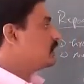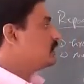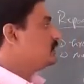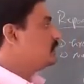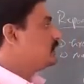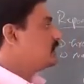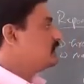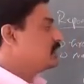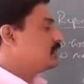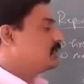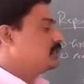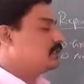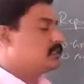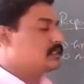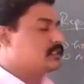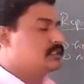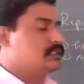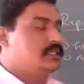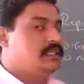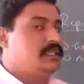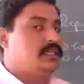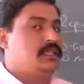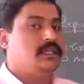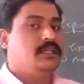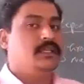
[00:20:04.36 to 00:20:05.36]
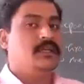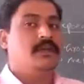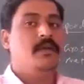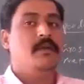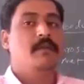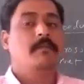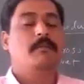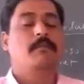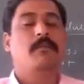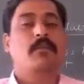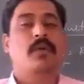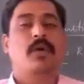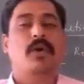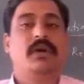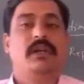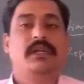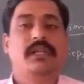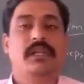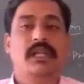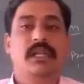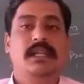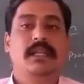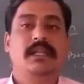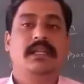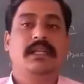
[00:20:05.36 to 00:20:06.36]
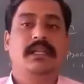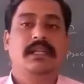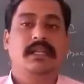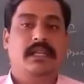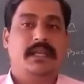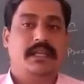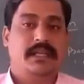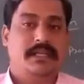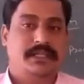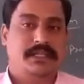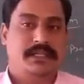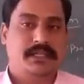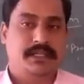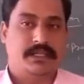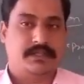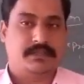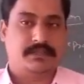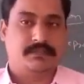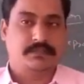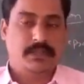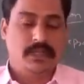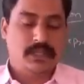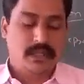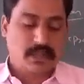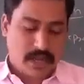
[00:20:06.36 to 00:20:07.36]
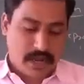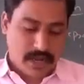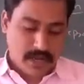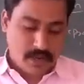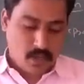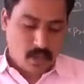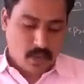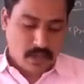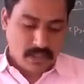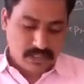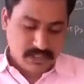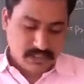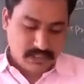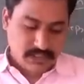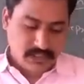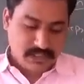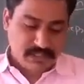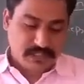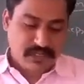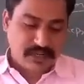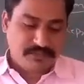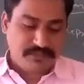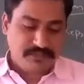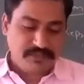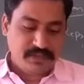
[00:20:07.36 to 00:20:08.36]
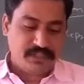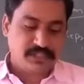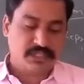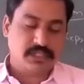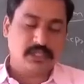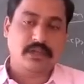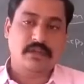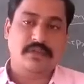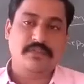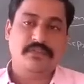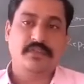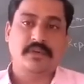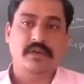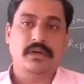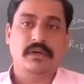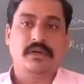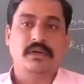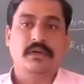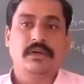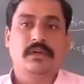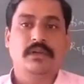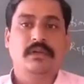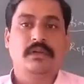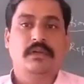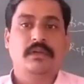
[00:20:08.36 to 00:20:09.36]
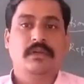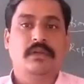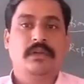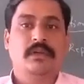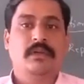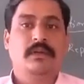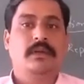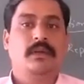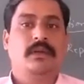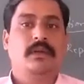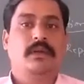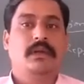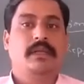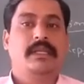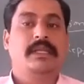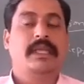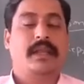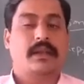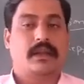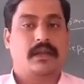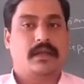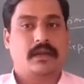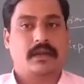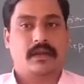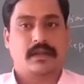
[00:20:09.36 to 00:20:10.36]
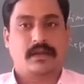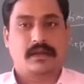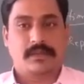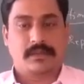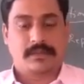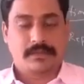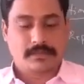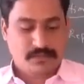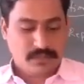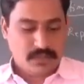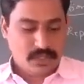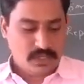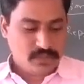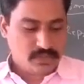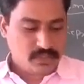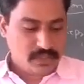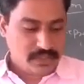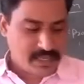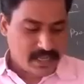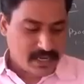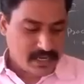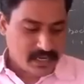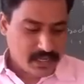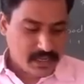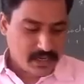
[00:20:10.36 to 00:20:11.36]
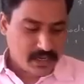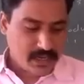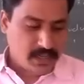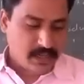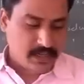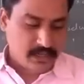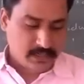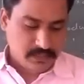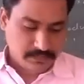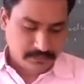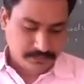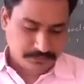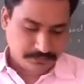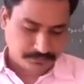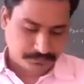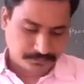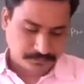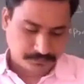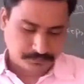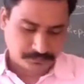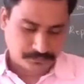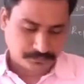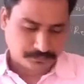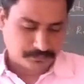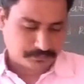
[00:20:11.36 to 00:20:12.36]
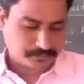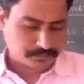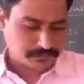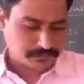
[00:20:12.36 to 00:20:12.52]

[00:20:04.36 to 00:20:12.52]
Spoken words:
considers the mortality rate here. And what is the definition of NRR? So NRR